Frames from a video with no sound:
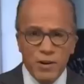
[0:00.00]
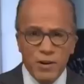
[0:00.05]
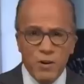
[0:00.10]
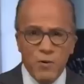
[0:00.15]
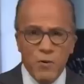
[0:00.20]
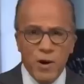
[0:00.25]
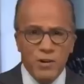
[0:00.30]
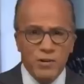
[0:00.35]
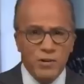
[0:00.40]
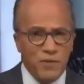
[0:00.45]

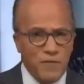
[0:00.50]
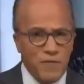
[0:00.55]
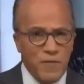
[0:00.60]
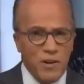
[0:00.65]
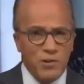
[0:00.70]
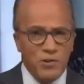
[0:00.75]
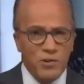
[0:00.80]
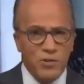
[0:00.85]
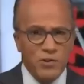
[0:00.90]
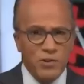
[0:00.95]
U.S.
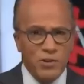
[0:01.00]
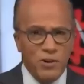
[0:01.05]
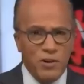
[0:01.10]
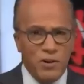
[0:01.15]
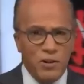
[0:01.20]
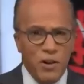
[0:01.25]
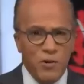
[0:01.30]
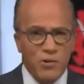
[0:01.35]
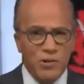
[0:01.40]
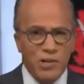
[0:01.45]
officials are
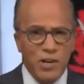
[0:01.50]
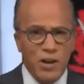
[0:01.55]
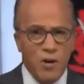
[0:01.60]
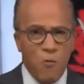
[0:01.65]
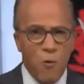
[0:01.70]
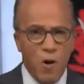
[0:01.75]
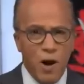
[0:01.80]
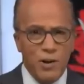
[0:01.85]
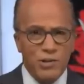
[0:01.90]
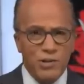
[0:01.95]

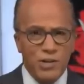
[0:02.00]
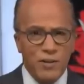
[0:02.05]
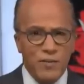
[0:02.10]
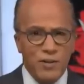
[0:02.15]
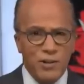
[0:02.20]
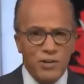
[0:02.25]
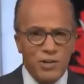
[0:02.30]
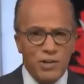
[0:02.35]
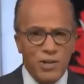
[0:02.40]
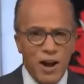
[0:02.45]
closely
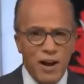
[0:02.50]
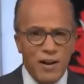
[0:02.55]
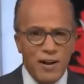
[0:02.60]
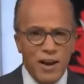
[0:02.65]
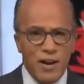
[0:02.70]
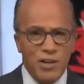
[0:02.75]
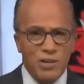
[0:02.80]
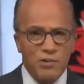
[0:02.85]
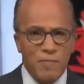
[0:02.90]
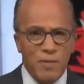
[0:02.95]
watching the
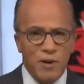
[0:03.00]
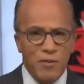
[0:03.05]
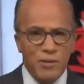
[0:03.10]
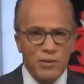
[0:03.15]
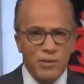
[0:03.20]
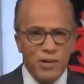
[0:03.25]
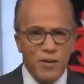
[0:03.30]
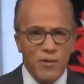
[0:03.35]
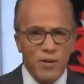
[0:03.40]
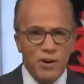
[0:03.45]
Chinese
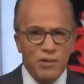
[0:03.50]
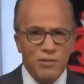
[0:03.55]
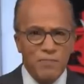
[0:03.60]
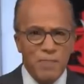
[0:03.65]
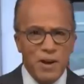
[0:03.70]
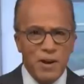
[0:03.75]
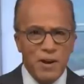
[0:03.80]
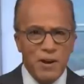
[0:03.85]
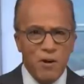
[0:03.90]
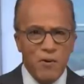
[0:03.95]

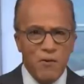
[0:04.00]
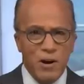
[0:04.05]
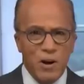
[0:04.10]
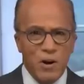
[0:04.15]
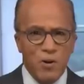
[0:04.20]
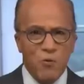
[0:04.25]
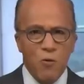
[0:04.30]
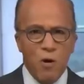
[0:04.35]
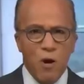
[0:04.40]
military's meteoric